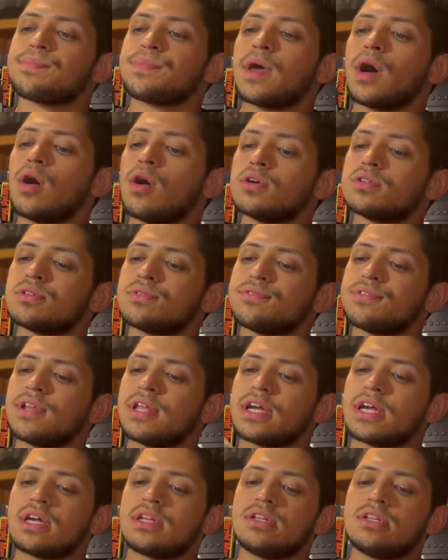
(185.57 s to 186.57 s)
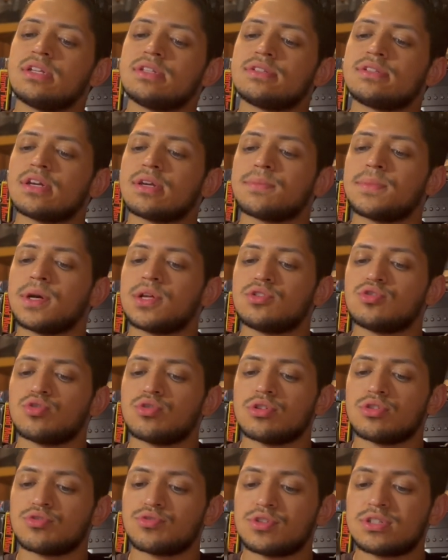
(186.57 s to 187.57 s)
I also feel like I need to take my
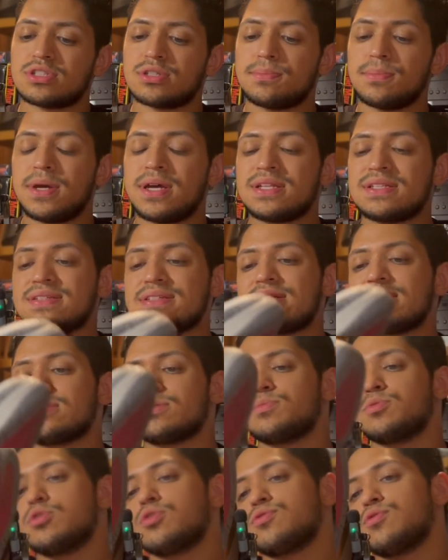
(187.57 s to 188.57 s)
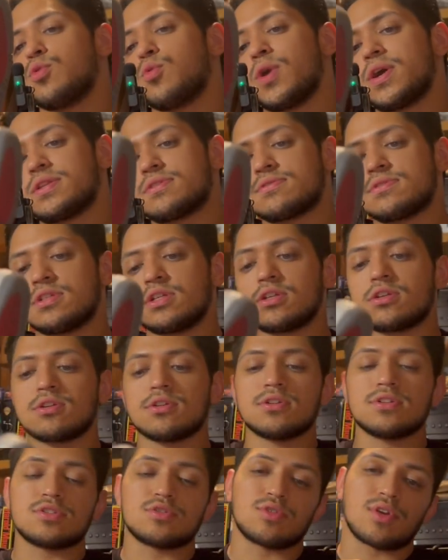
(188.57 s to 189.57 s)
Jordan 3 Cements. It's a beautiful white
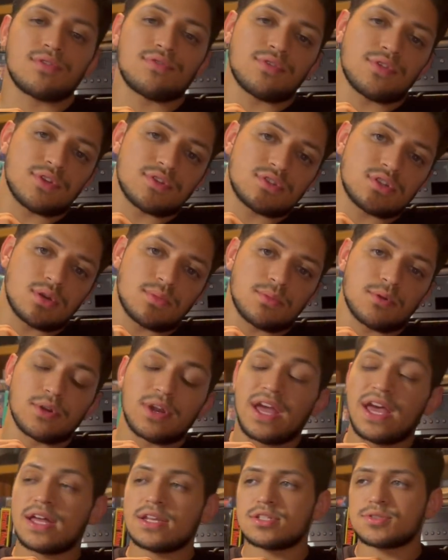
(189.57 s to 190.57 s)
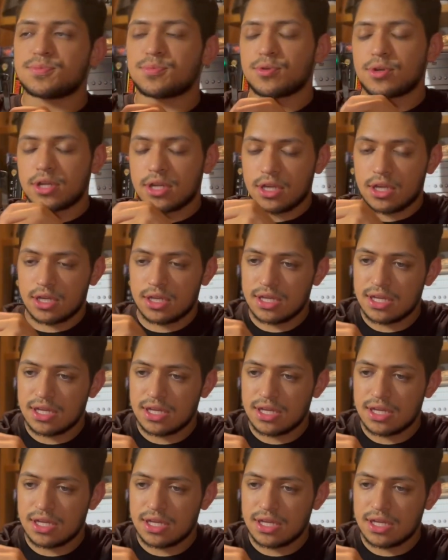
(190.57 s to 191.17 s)
sneaker. It's great for the summer and spring,